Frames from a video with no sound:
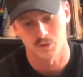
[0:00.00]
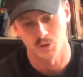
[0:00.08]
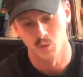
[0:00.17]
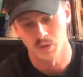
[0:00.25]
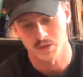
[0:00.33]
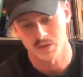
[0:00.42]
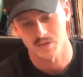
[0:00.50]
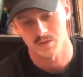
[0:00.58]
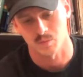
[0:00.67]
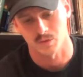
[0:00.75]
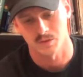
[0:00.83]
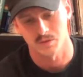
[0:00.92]
2 inches,
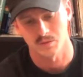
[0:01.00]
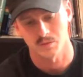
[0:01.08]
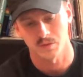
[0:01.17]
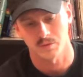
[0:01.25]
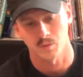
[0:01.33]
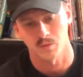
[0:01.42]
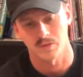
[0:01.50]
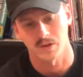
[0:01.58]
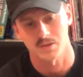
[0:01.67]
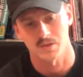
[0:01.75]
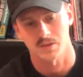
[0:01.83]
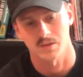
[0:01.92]
1, 2, 3, 4,
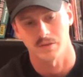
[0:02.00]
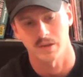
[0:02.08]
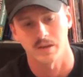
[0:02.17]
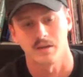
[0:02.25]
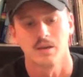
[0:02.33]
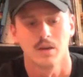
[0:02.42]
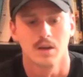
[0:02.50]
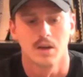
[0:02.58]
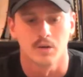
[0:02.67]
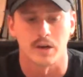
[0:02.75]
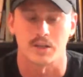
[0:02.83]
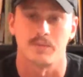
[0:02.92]
5, 6, 7, 8.
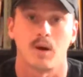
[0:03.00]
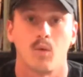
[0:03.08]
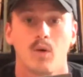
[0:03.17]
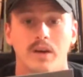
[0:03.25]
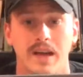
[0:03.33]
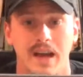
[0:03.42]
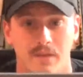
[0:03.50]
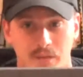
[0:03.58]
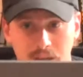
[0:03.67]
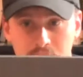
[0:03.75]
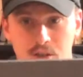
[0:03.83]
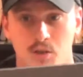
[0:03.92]
Correction, about
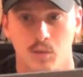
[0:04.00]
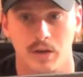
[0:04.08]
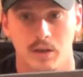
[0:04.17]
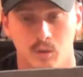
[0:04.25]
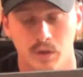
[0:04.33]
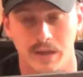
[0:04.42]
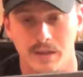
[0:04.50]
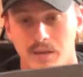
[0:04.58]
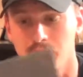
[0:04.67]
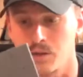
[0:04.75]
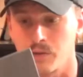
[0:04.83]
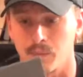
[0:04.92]
1.5 inch square grid.
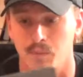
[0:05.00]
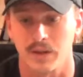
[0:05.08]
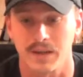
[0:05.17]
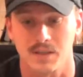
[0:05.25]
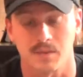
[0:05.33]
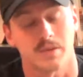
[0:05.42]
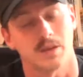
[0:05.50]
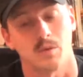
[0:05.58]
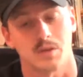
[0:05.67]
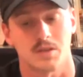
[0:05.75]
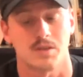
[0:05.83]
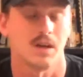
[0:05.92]
So if you're playing something
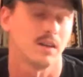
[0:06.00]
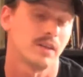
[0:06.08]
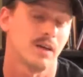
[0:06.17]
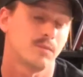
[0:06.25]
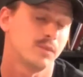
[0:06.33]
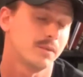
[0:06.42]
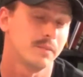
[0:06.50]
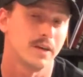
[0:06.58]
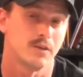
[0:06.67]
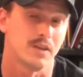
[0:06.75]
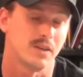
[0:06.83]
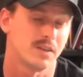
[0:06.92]
which does not allow
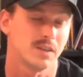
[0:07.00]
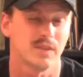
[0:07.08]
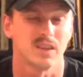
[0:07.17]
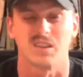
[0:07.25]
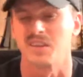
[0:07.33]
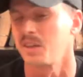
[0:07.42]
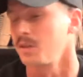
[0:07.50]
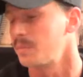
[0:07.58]
pre-measuring, it does give a little